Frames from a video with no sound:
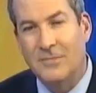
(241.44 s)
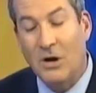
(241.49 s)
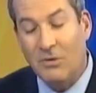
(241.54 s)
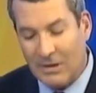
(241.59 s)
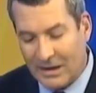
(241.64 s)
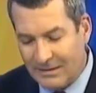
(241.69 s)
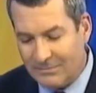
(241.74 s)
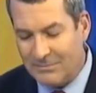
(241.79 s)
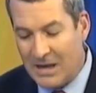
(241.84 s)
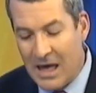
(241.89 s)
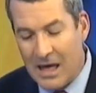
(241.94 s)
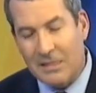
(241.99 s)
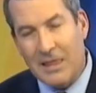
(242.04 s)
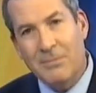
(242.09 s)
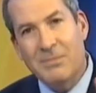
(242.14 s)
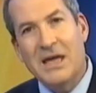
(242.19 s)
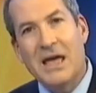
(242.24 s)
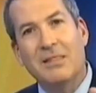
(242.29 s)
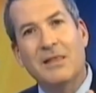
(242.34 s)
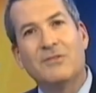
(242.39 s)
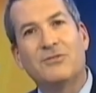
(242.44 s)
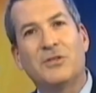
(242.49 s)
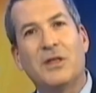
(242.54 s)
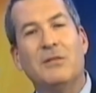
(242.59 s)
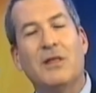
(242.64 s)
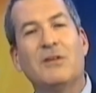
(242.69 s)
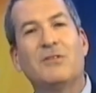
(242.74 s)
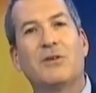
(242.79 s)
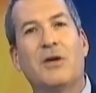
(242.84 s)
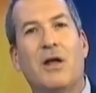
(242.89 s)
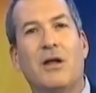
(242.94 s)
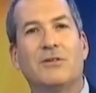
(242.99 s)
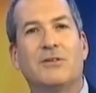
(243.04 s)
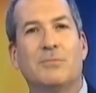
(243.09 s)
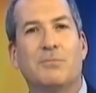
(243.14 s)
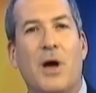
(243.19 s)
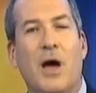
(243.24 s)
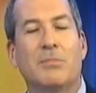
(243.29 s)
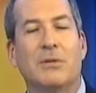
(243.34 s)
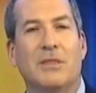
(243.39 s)
All right. Let's go on
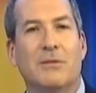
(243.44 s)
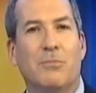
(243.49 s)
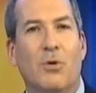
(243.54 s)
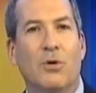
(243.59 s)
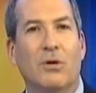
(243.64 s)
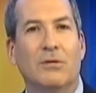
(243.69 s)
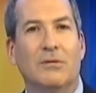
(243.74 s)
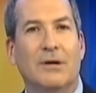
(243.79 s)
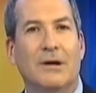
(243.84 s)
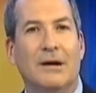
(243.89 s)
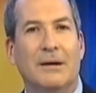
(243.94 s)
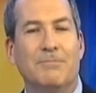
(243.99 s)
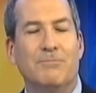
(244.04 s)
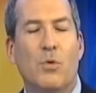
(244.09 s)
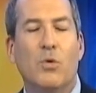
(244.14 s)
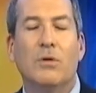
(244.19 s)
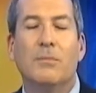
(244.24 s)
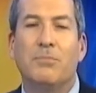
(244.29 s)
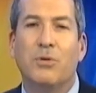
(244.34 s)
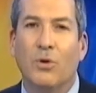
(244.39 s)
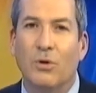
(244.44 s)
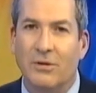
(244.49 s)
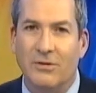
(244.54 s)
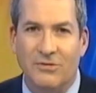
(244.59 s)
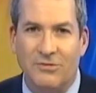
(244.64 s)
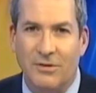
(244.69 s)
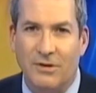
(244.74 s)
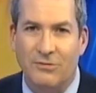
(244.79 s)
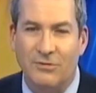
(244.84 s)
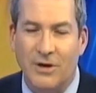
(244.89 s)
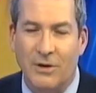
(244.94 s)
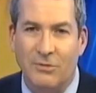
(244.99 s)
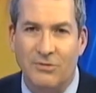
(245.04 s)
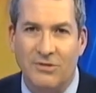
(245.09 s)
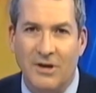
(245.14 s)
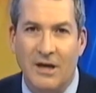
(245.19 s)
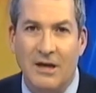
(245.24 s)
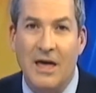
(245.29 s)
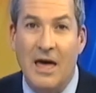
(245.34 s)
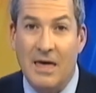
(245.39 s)
to probably the more important stuff, shall we
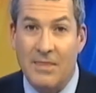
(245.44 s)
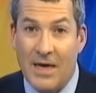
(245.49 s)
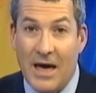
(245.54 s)
say.